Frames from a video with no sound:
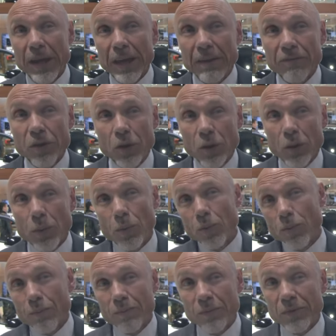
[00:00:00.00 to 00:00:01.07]
If
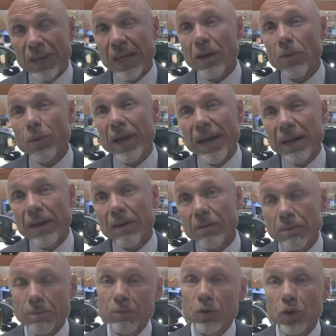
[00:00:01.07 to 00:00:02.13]
you take away
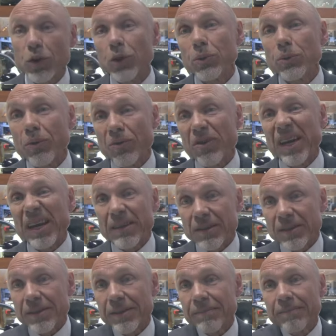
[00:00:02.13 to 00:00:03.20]
two
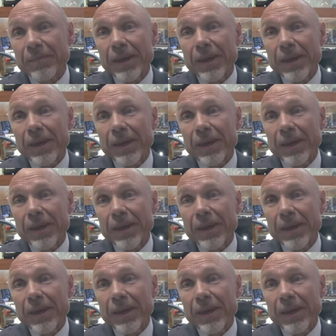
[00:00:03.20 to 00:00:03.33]
things,